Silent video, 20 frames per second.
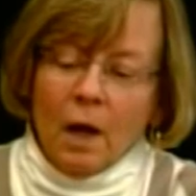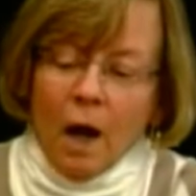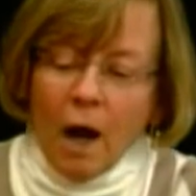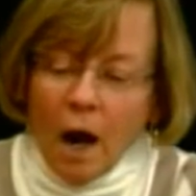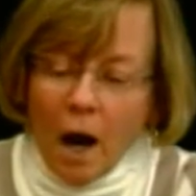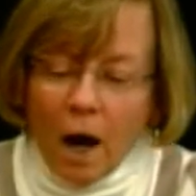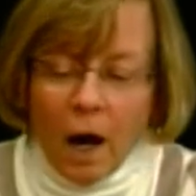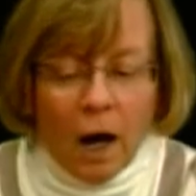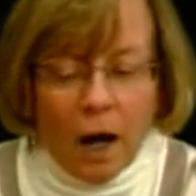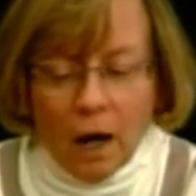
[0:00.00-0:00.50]

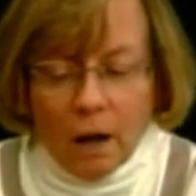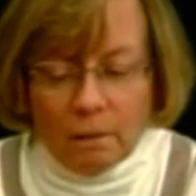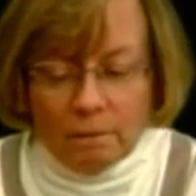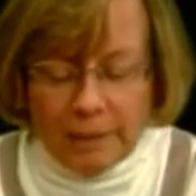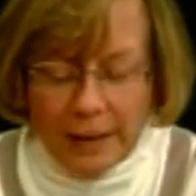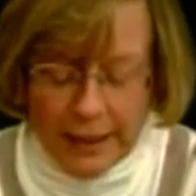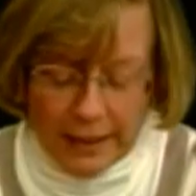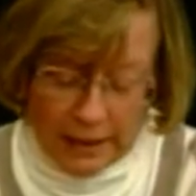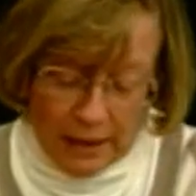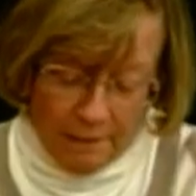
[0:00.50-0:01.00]
Uh,
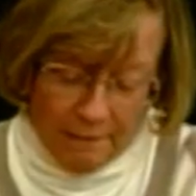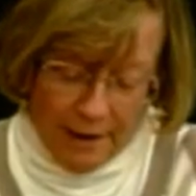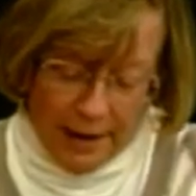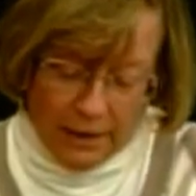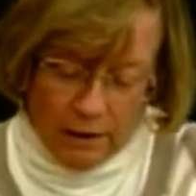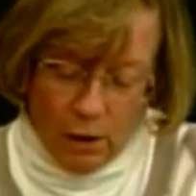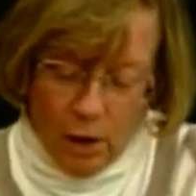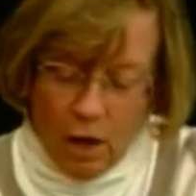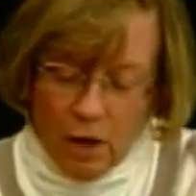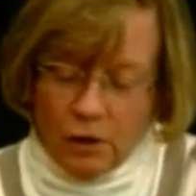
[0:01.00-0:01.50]
back on my
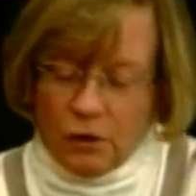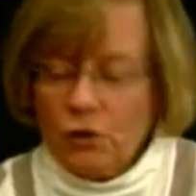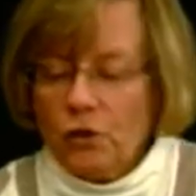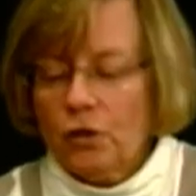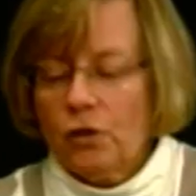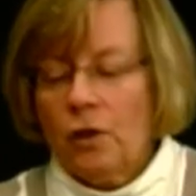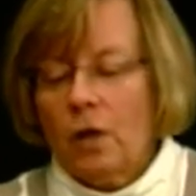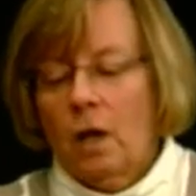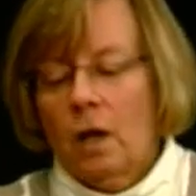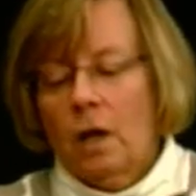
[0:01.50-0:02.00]

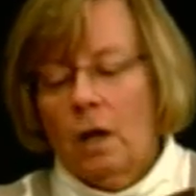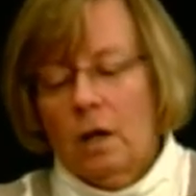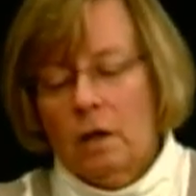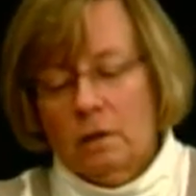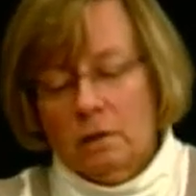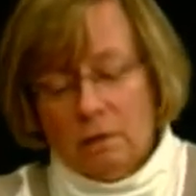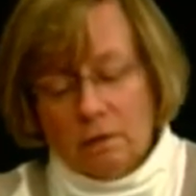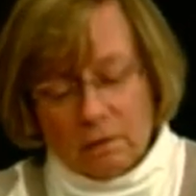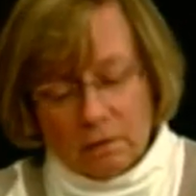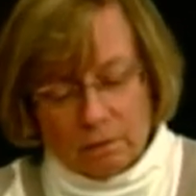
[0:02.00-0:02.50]
large uh,